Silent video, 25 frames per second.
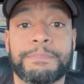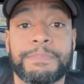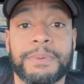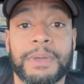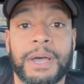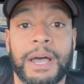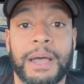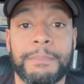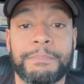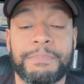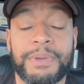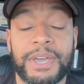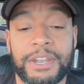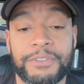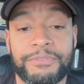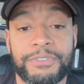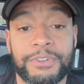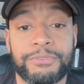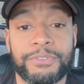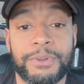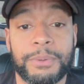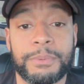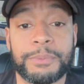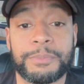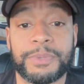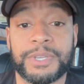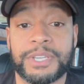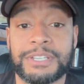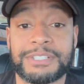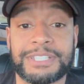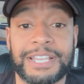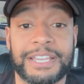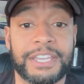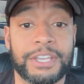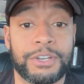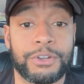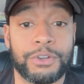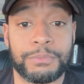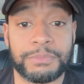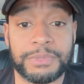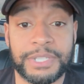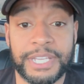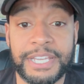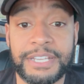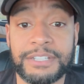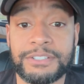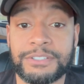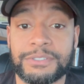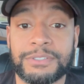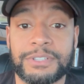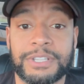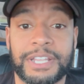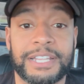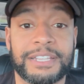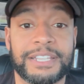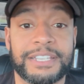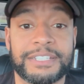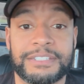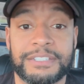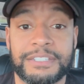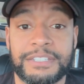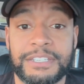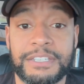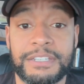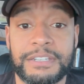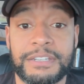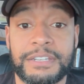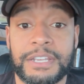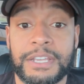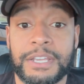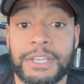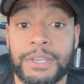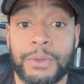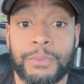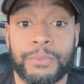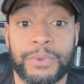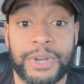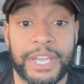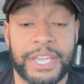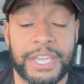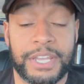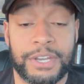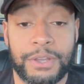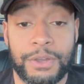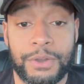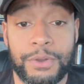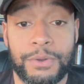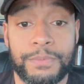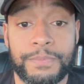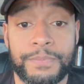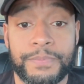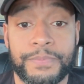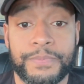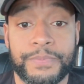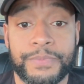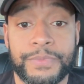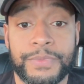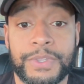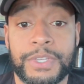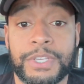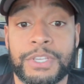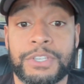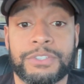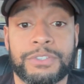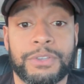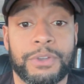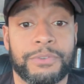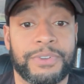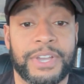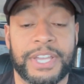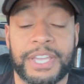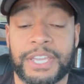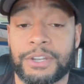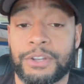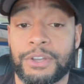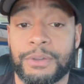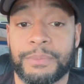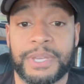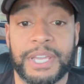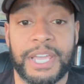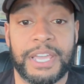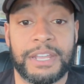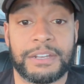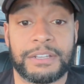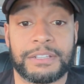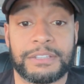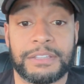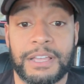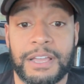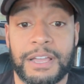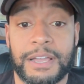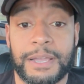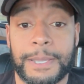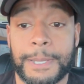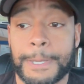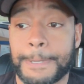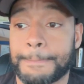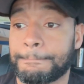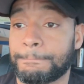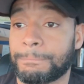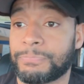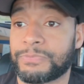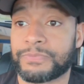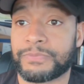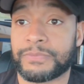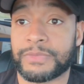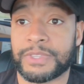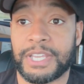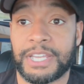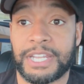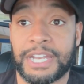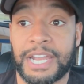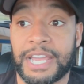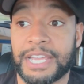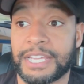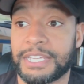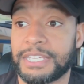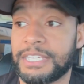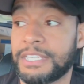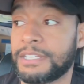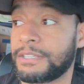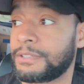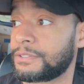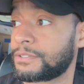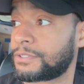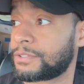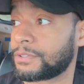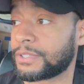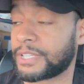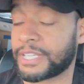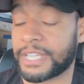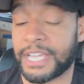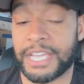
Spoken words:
I benefit from it because I get home late, so I like to eat when I get home. So if I get home at 8 o'clock and I eat until like